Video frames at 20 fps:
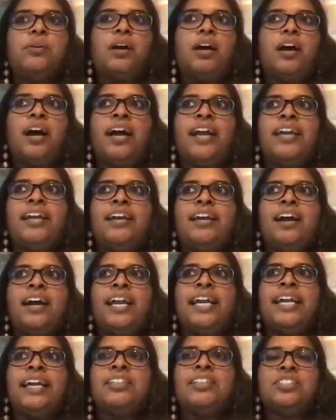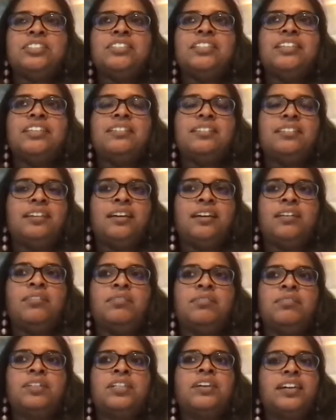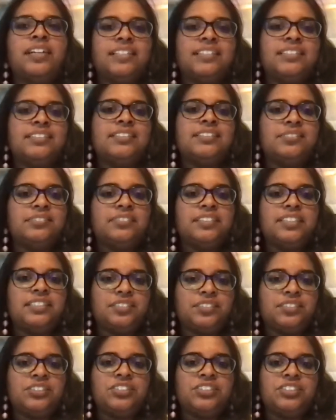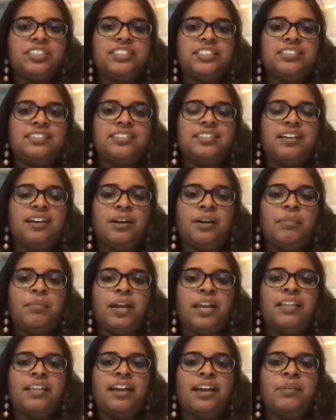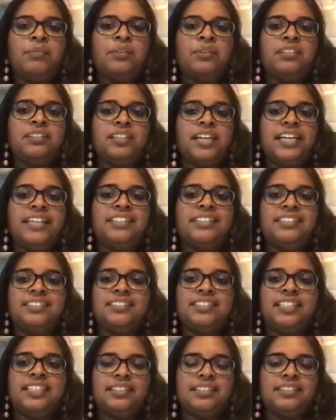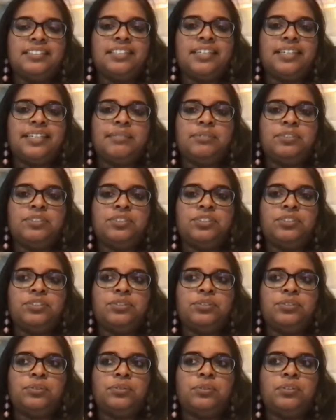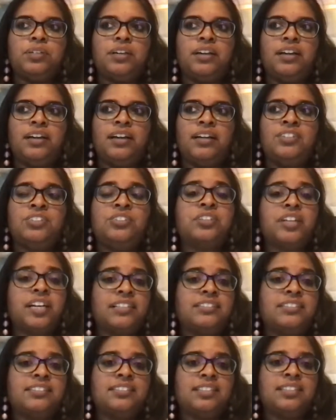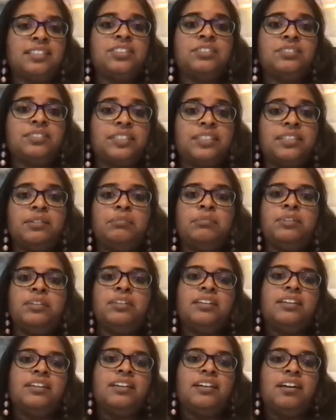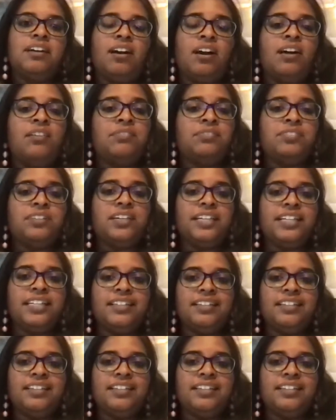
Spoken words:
I actually, regarding the different industries, I would like to take the time to address each of them offline,